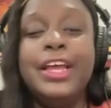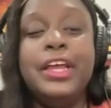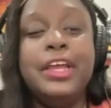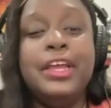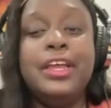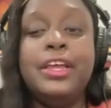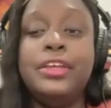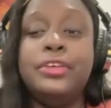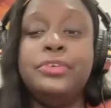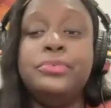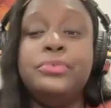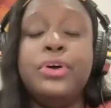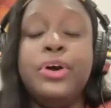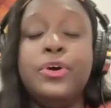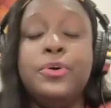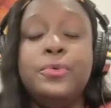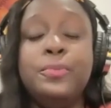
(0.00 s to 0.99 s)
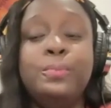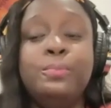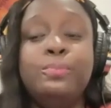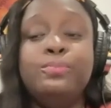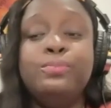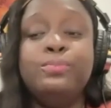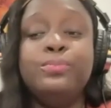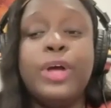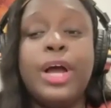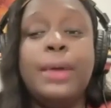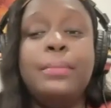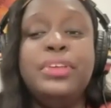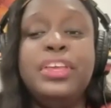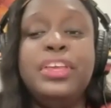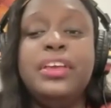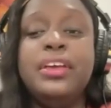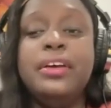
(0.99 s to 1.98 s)
Here you go. I'm
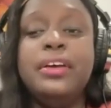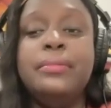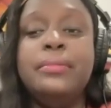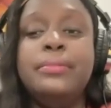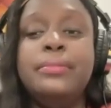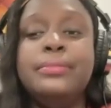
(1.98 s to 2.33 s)
here.